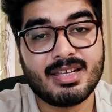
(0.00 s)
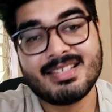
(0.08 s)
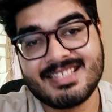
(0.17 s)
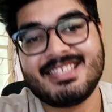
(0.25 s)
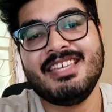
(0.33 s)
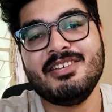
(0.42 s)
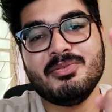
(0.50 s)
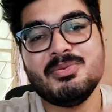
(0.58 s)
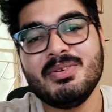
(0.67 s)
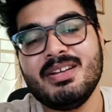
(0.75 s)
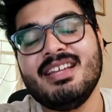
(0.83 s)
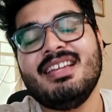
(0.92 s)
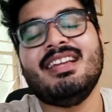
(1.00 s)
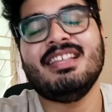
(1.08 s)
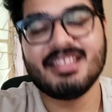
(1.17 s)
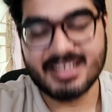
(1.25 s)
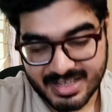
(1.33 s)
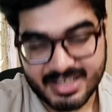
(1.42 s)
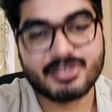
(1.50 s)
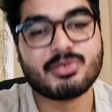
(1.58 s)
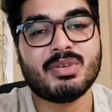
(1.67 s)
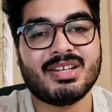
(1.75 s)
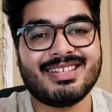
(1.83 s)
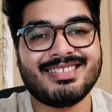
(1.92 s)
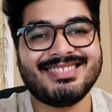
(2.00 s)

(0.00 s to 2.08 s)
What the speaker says: See you in the next one.